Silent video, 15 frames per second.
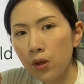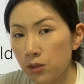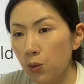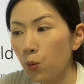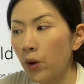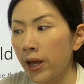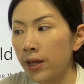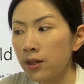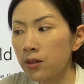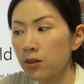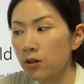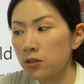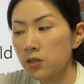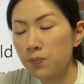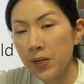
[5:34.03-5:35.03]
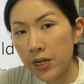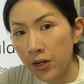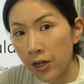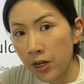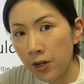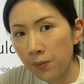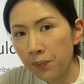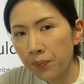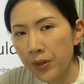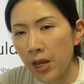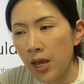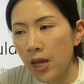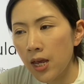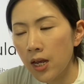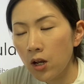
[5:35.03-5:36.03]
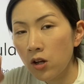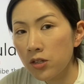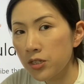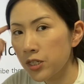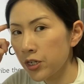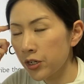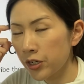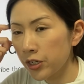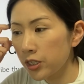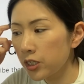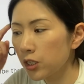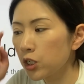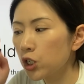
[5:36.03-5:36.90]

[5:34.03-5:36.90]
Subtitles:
when the speaker considered